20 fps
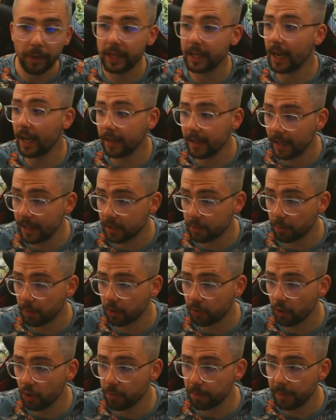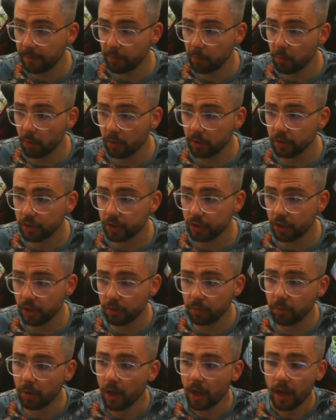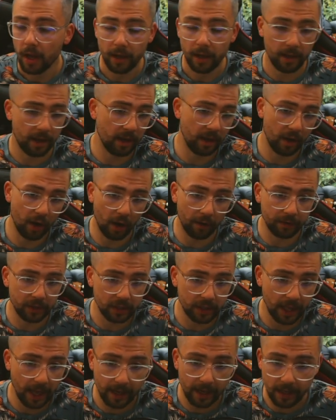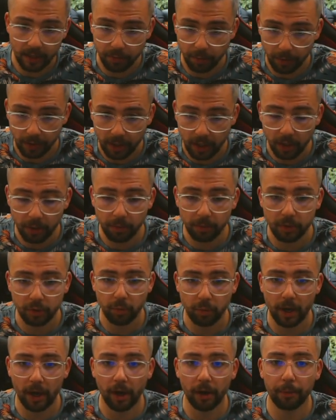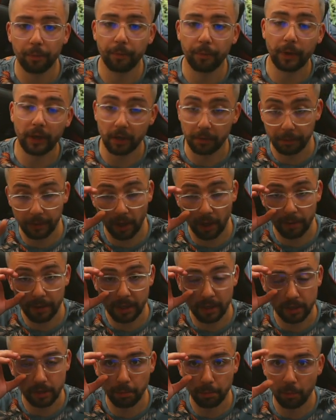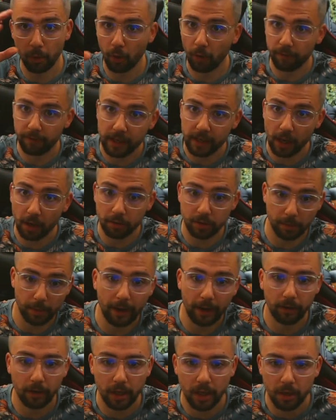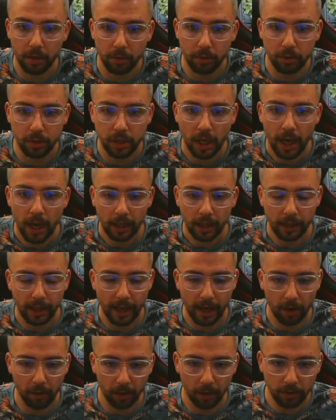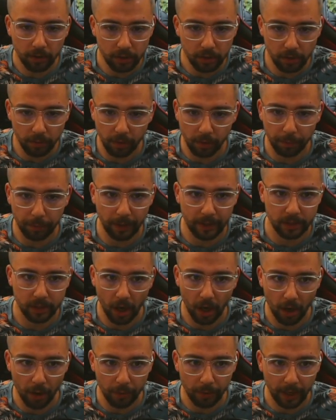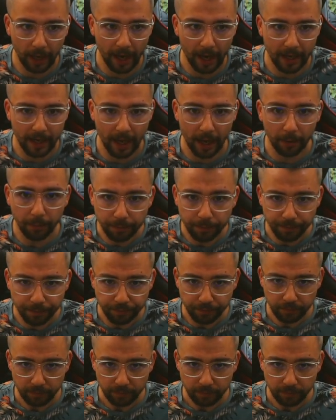We can add it into a group if we want to. Obviously, add it to a queue as well. We're gonna be going into more videos about queues later on. So I'm gonna press OK now.